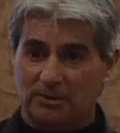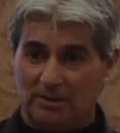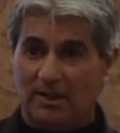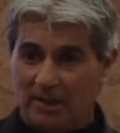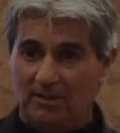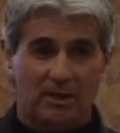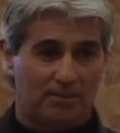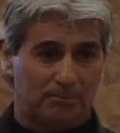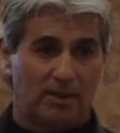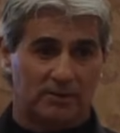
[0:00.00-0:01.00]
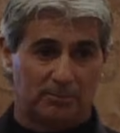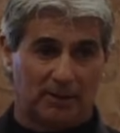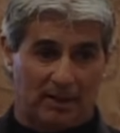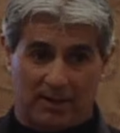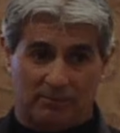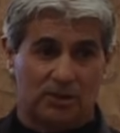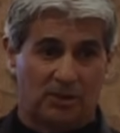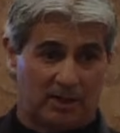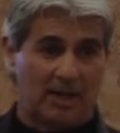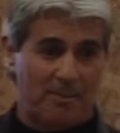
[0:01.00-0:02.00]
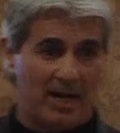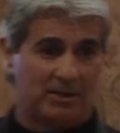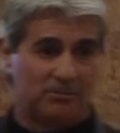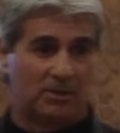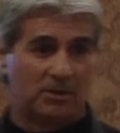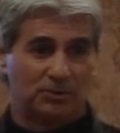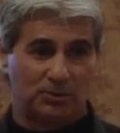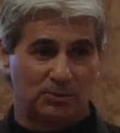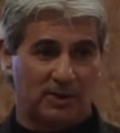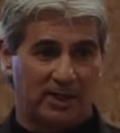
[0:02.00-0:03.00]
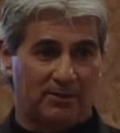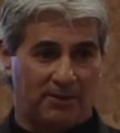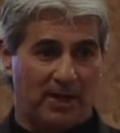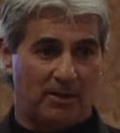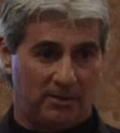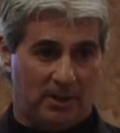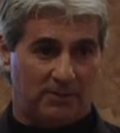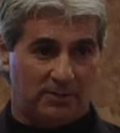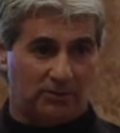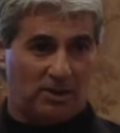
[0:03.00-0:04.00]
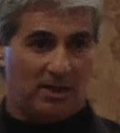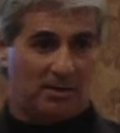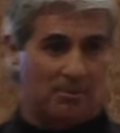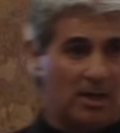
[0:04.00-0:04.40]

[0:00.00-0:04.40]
he's got a possibility, an arrow's going to come at him sooner or later at this time.